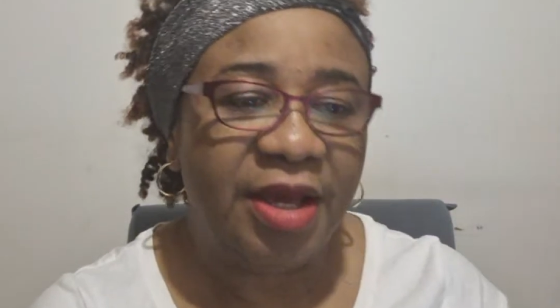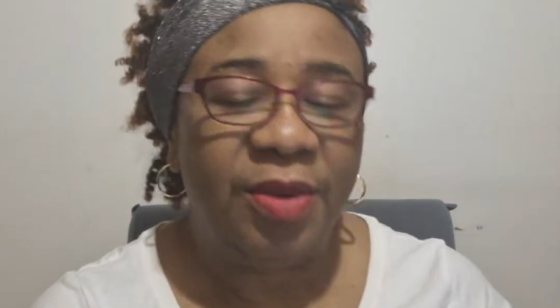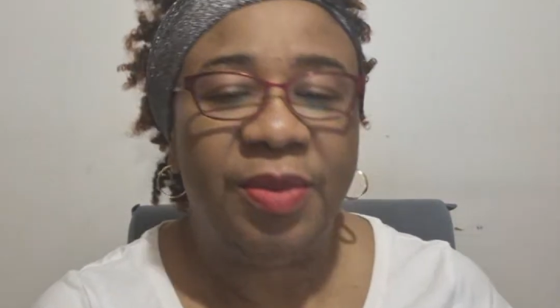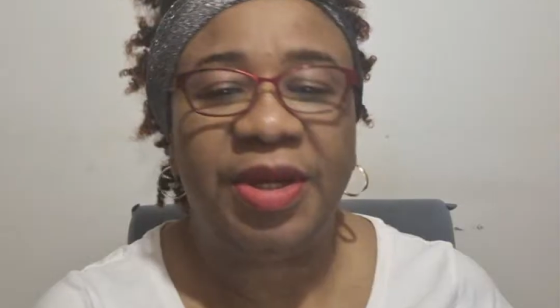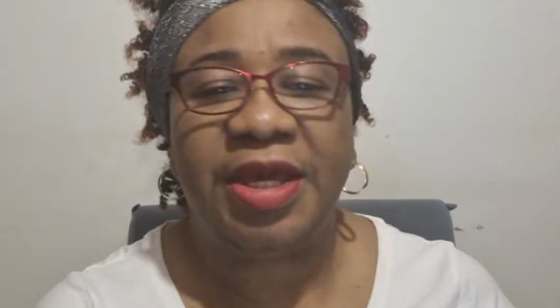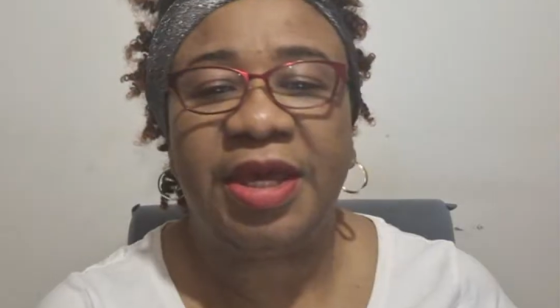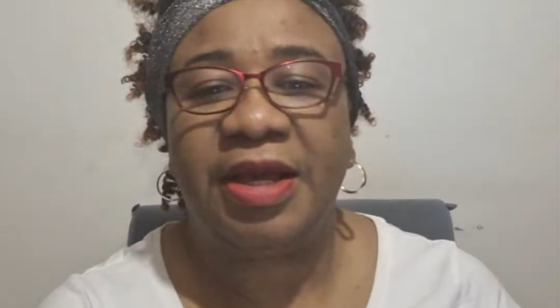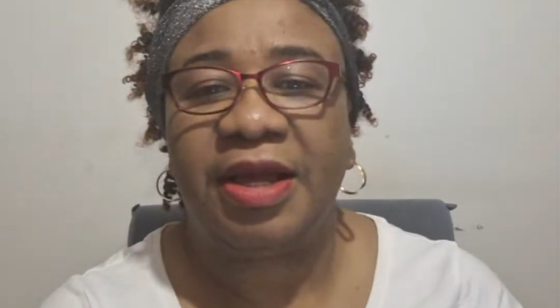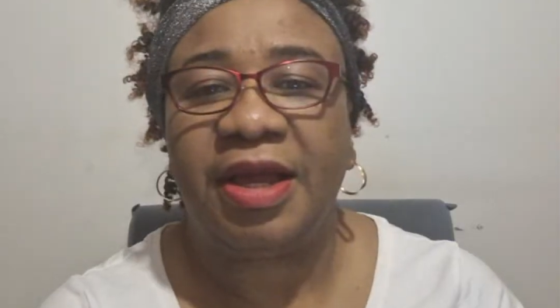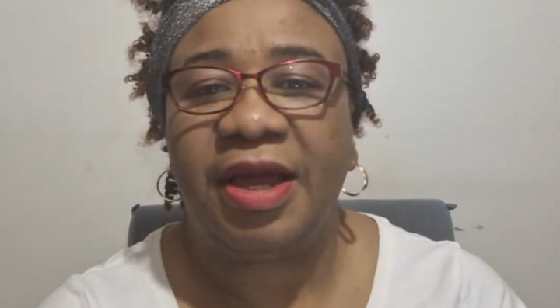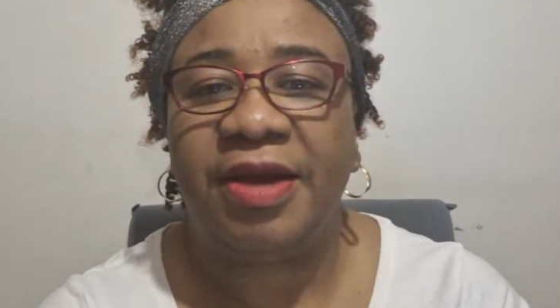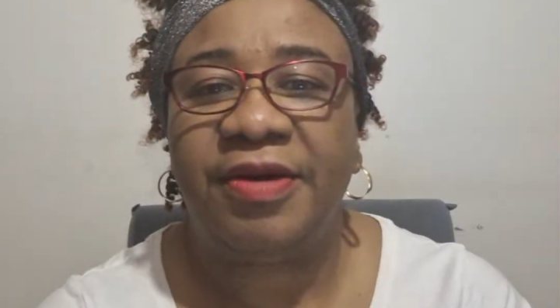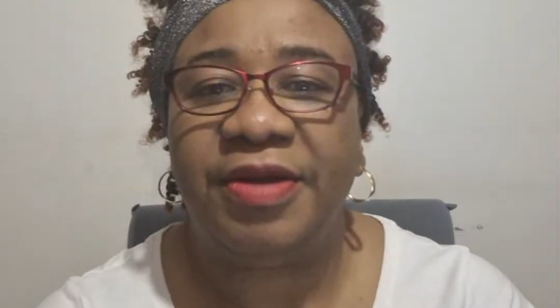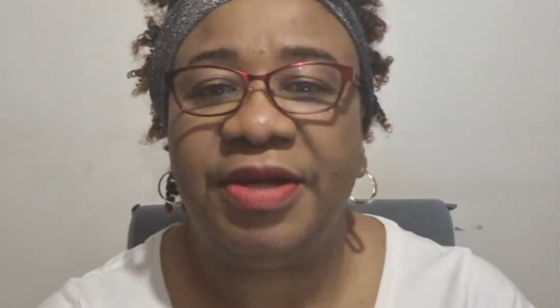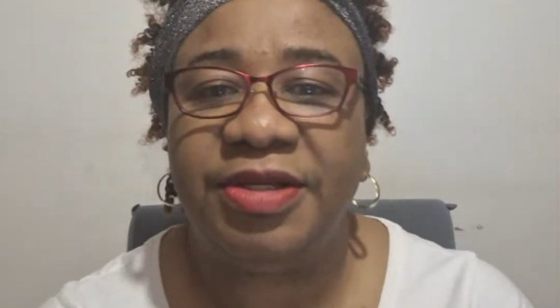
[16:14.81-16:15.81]
we can
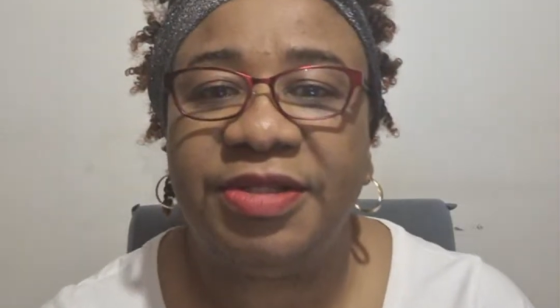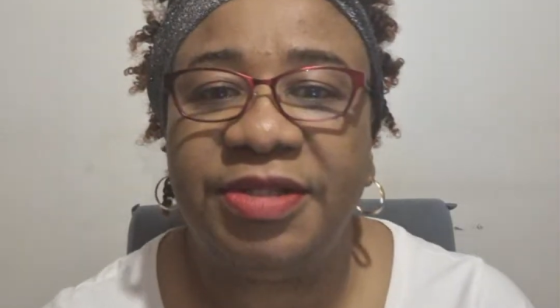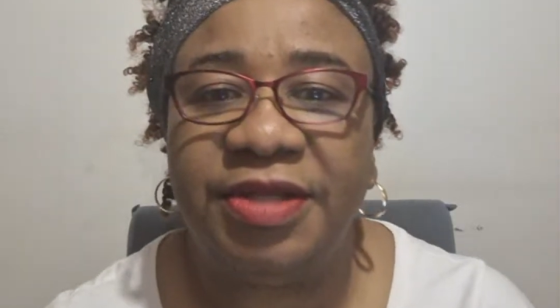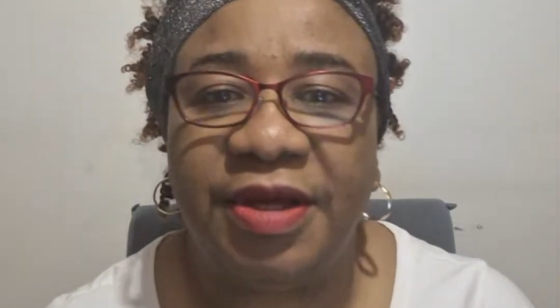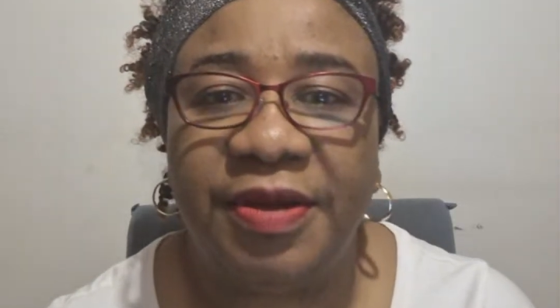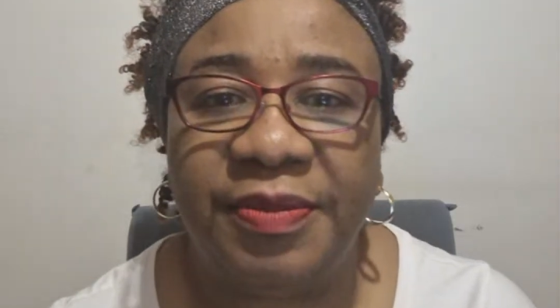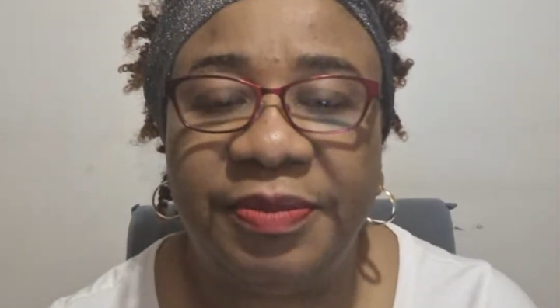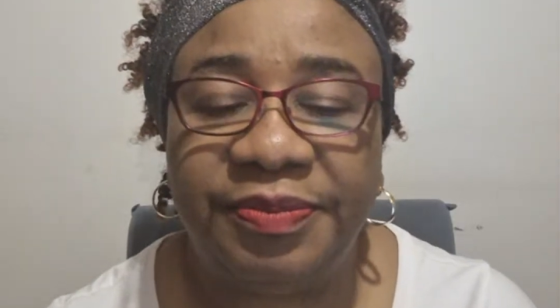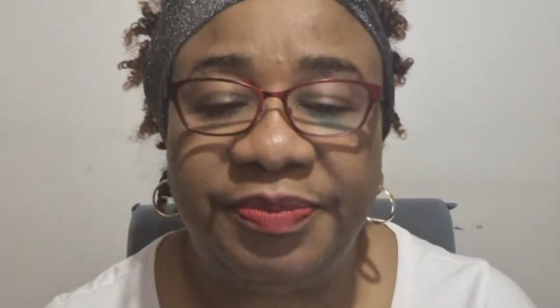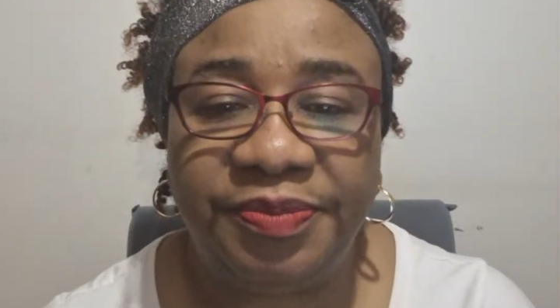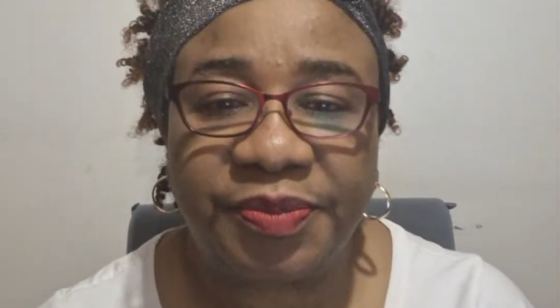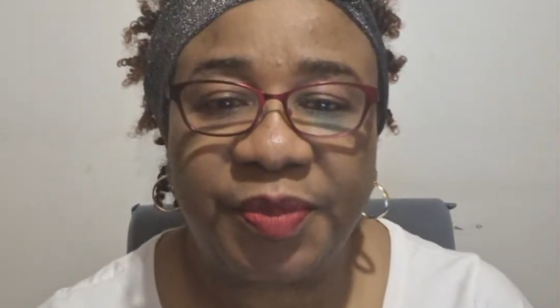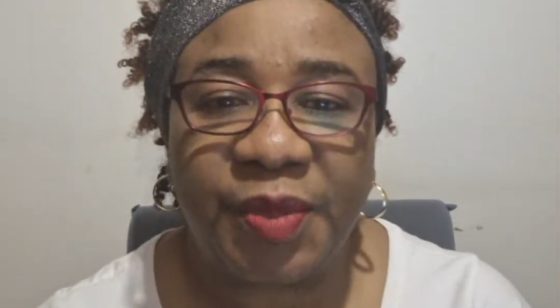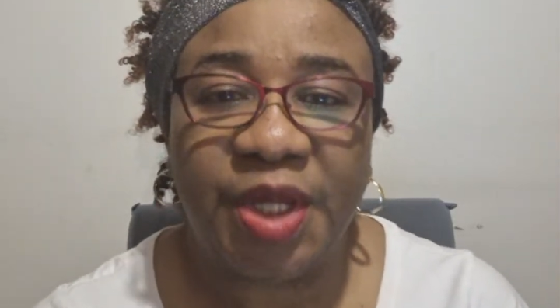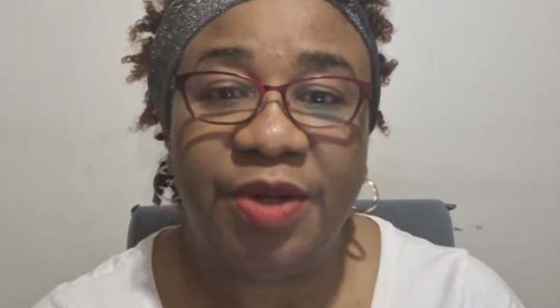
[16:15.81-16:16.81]
carry
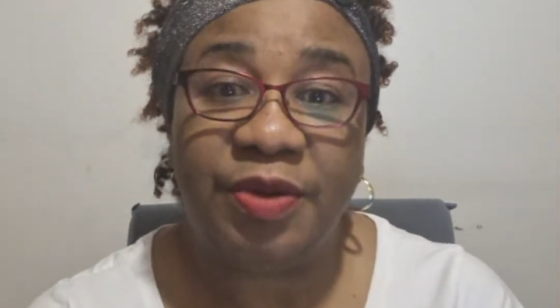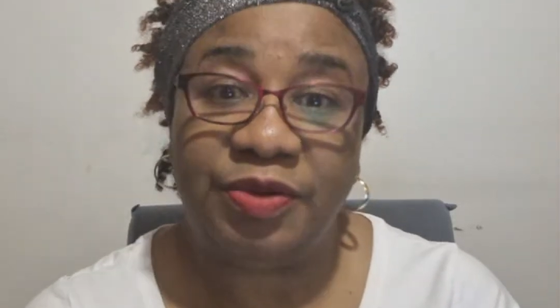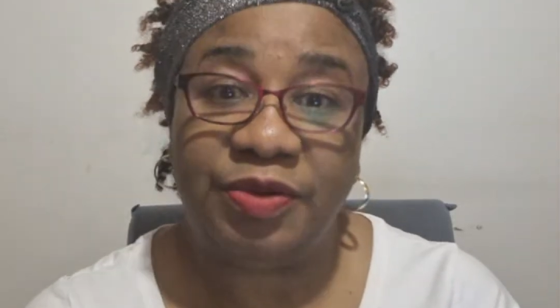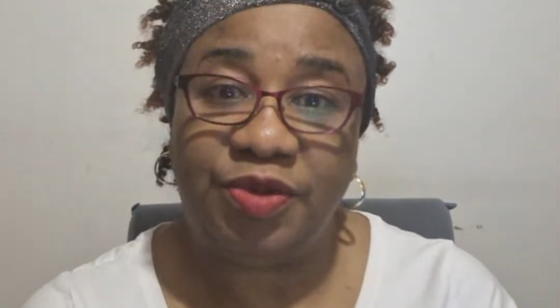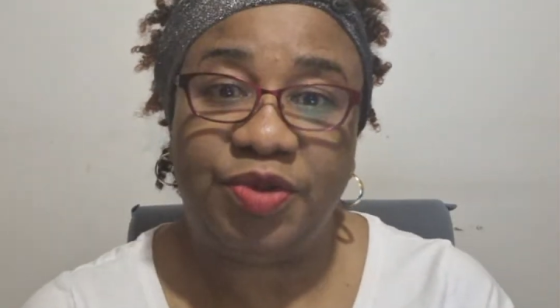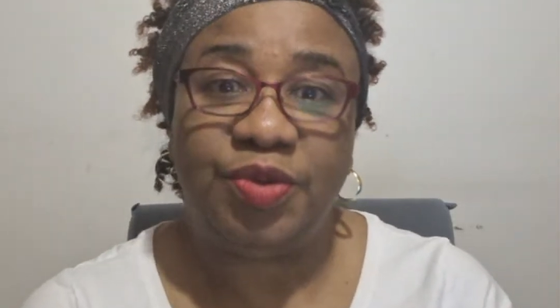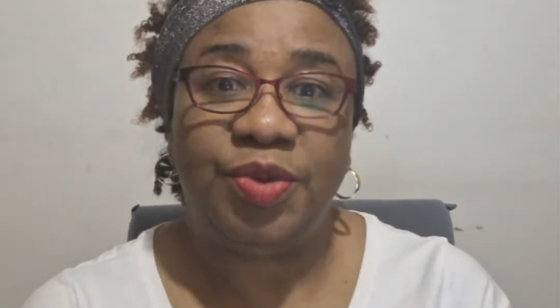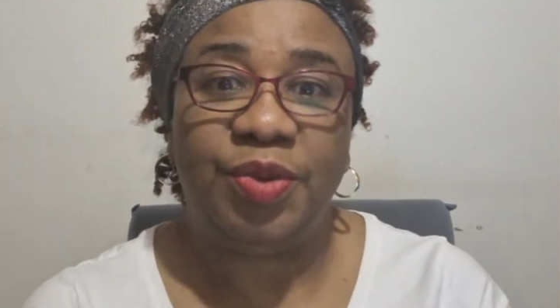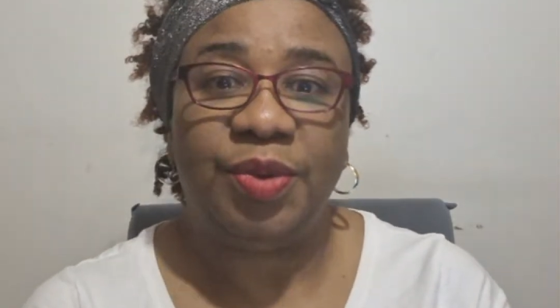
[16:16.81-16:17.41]
it through,